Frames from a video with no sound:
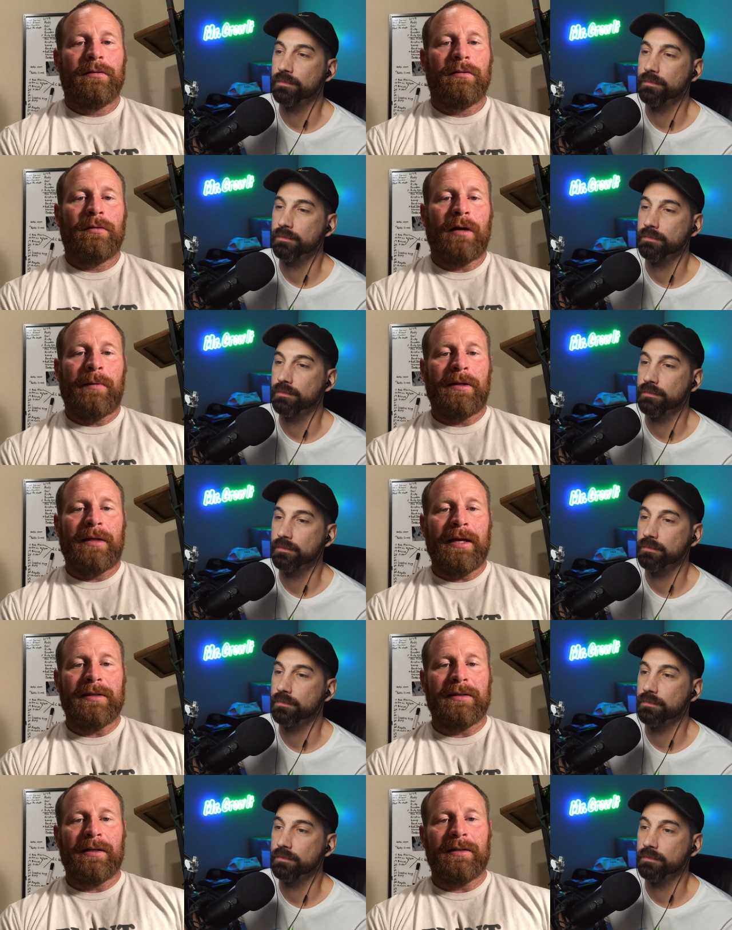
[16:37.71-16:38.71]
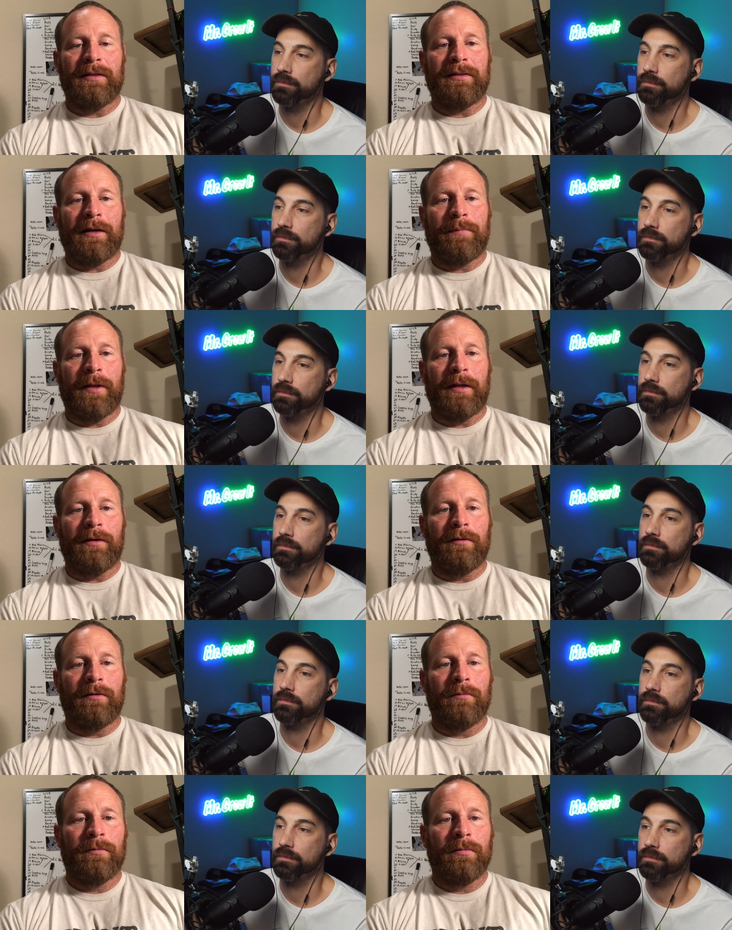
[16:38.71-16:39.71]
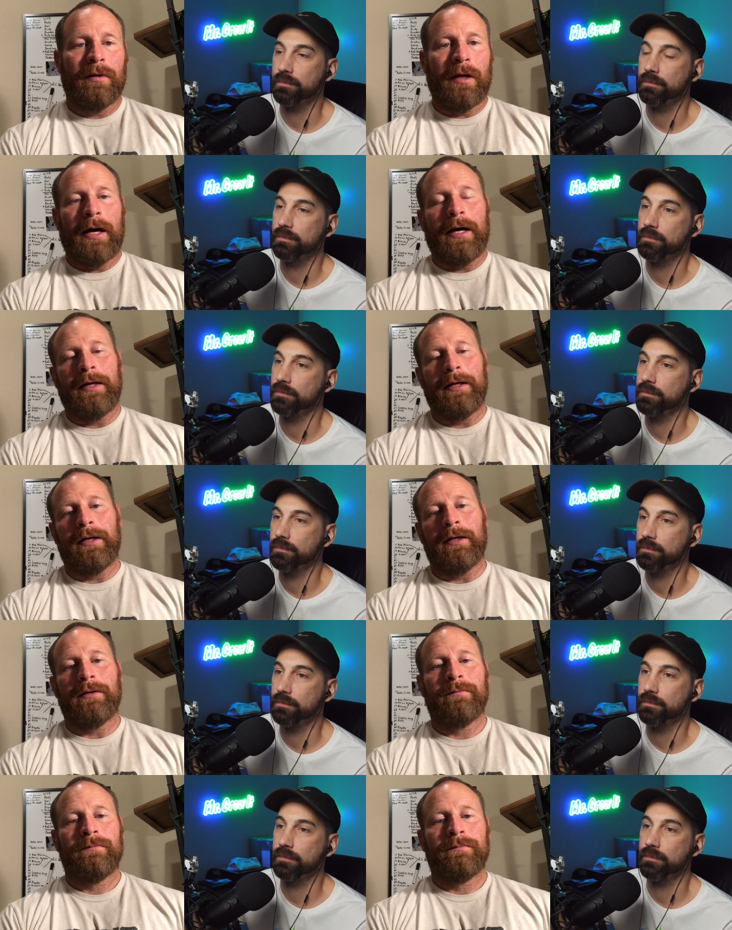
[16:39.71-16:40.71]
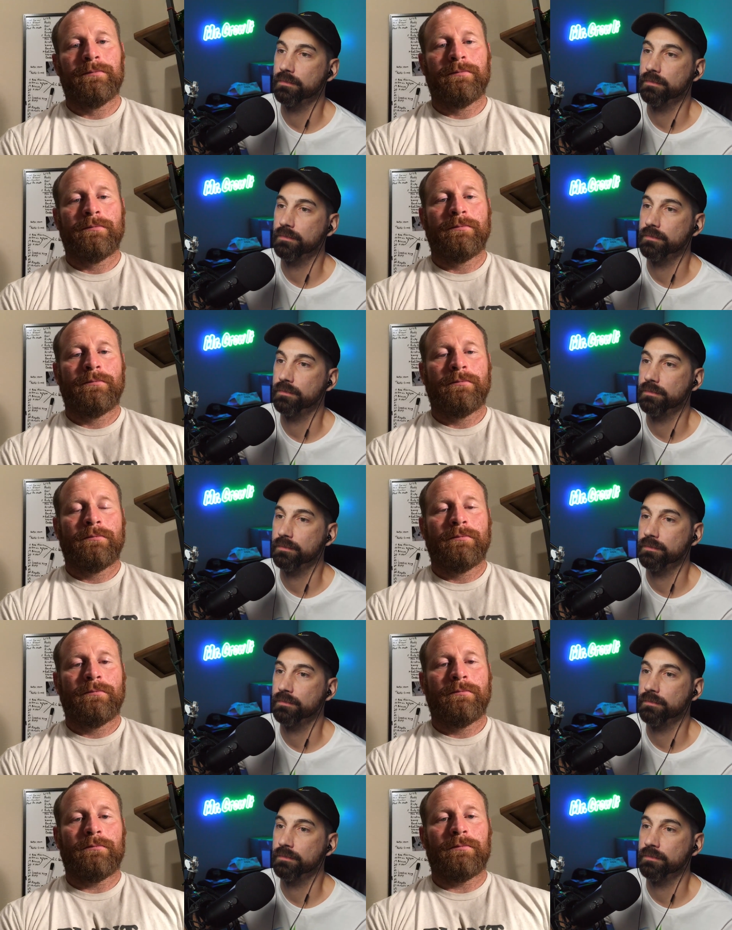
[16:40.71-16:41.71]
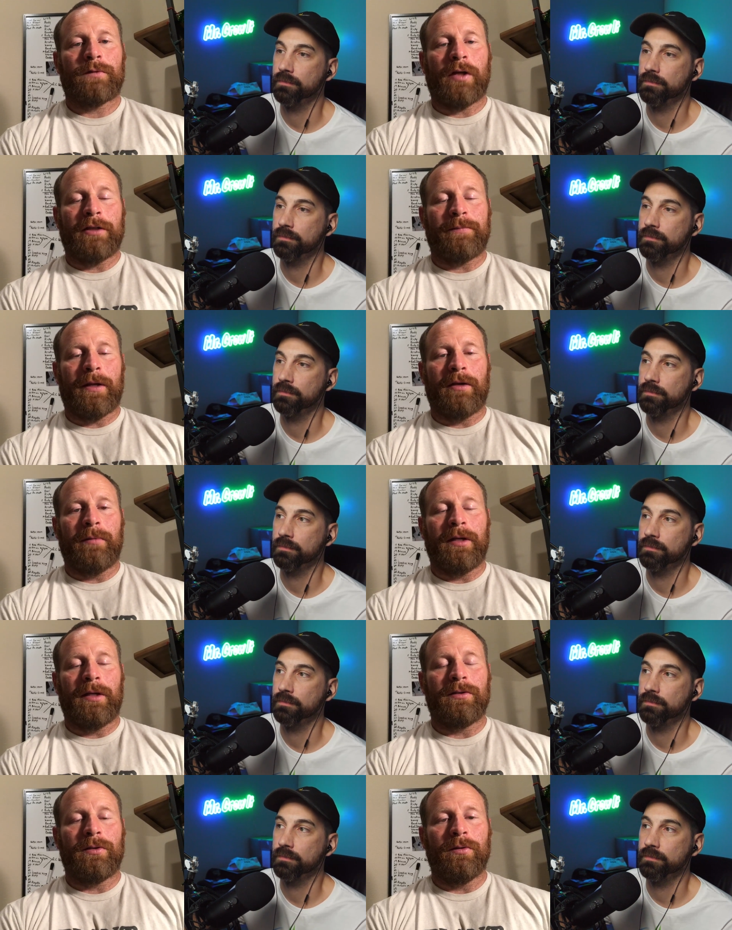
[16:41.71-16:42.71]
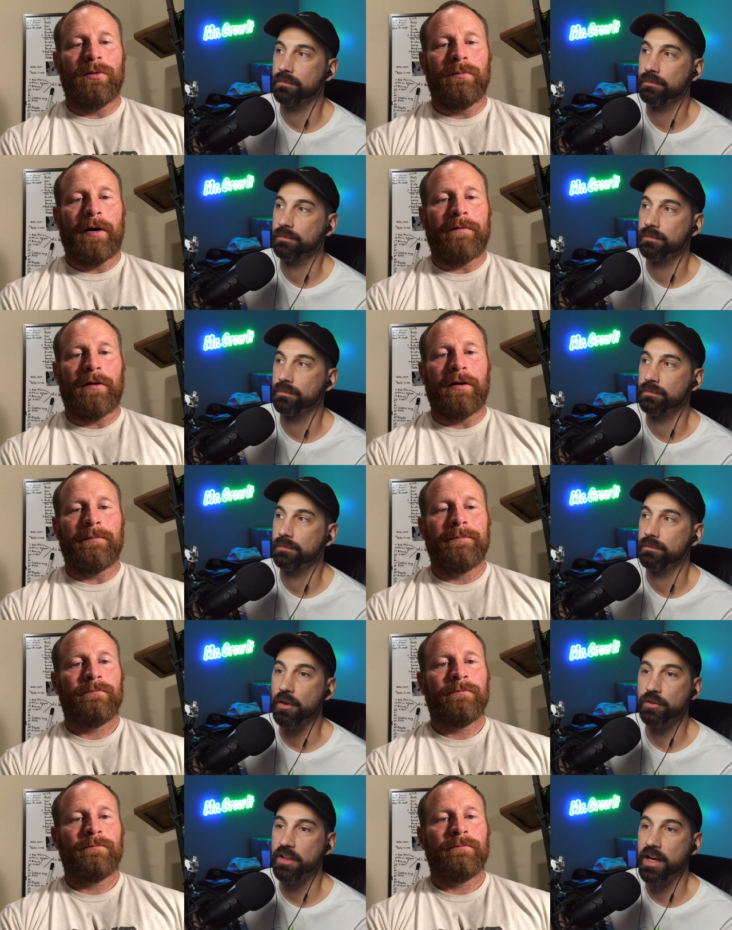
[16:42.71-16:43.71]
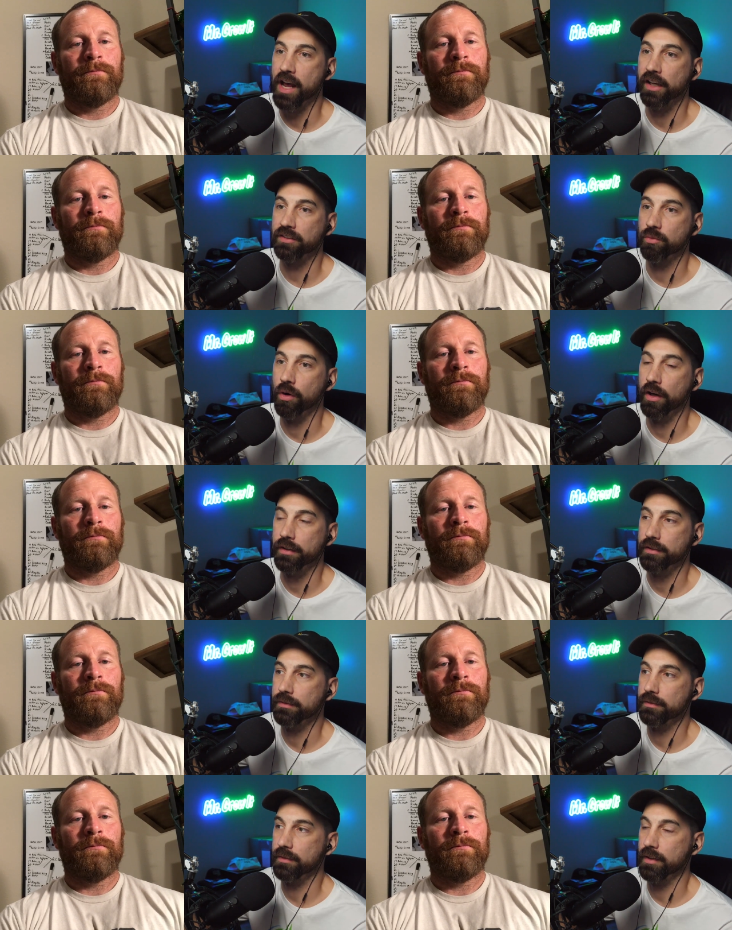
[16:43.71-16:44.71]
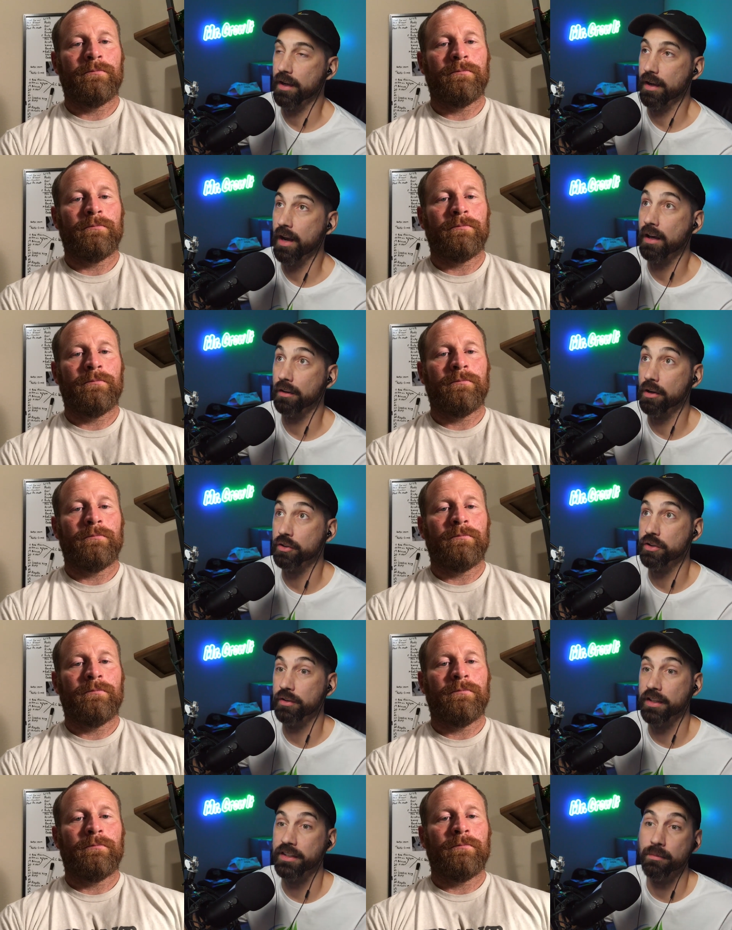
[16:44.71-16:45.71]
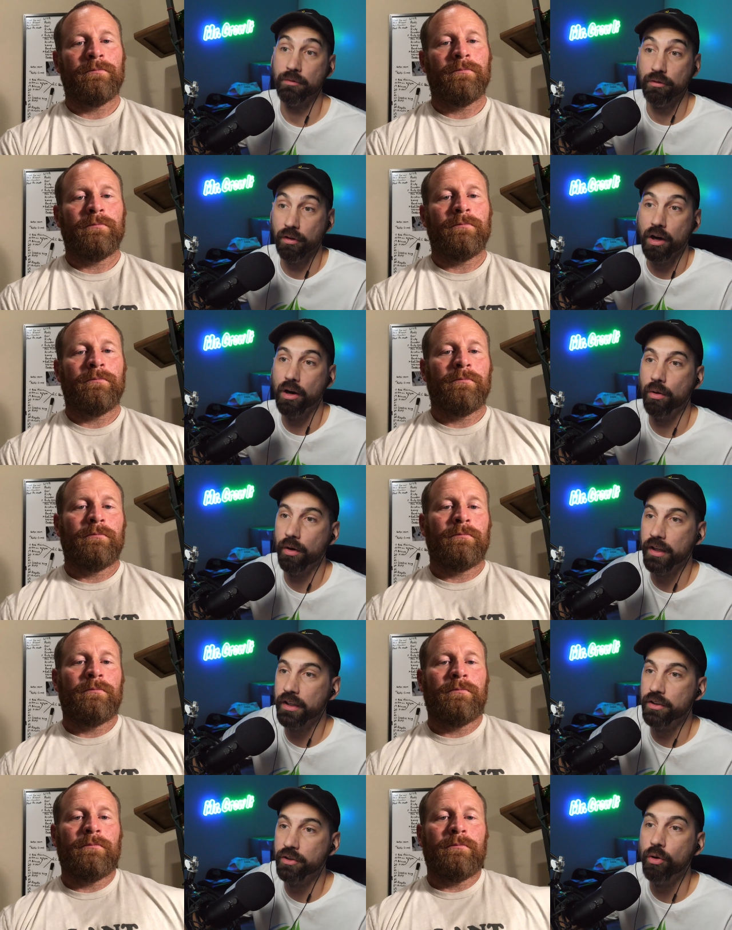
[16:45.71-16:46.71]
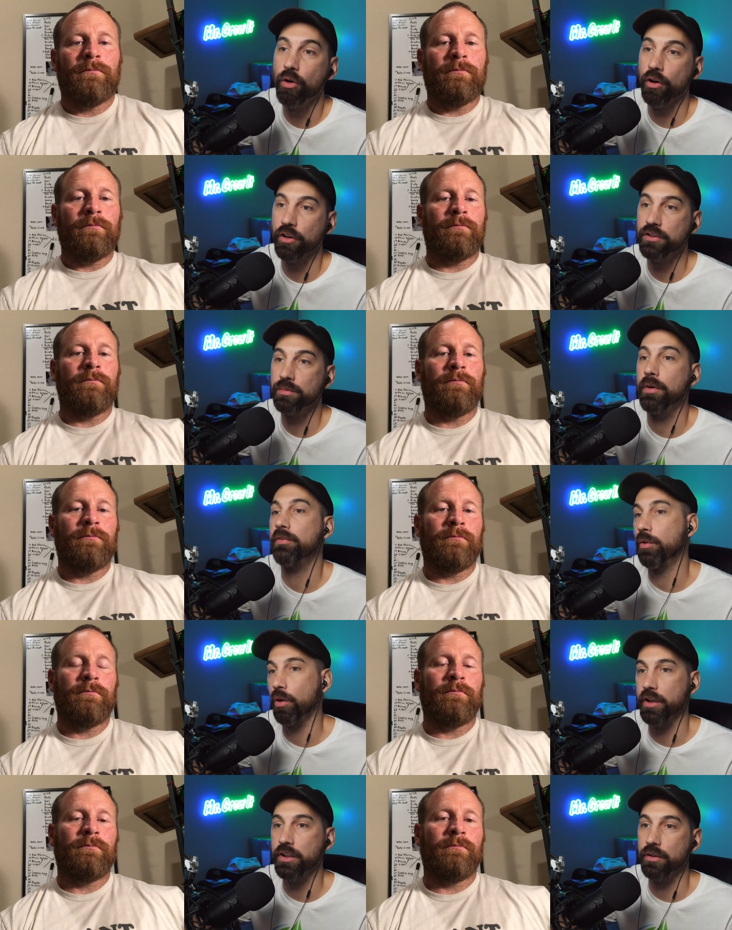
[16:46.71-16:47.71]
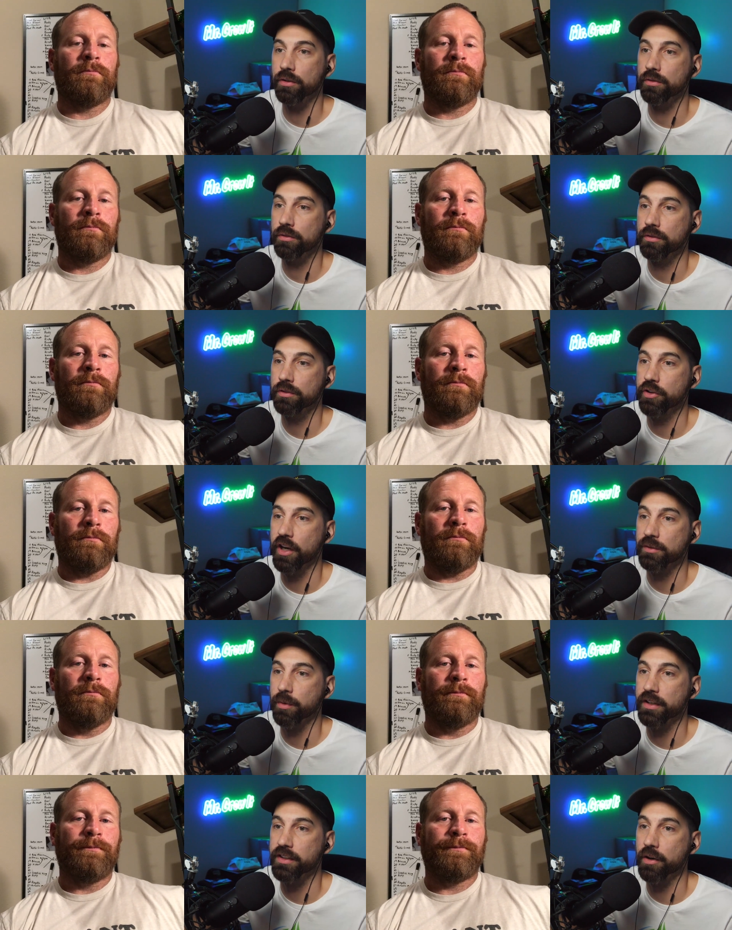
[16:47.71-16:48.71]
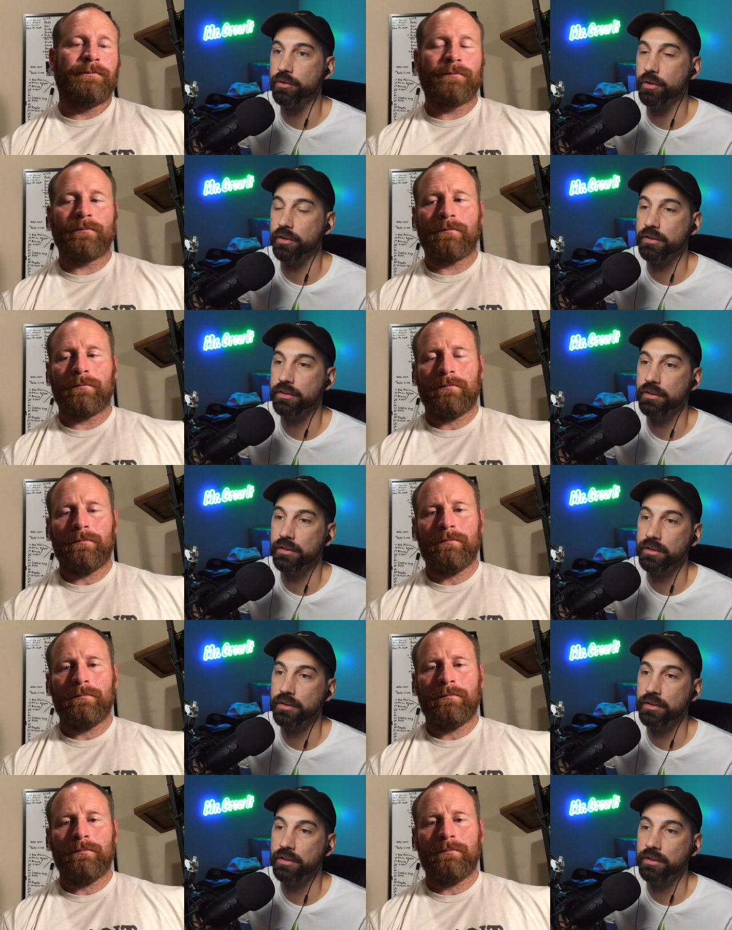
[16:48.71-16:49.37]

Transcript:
Speaker 1: how many days it is since I planted them, I uh, transplant them into my farm.
Speaker 2: I was going to ask, what, how long do you let them grow indoors before you transplant outdoors?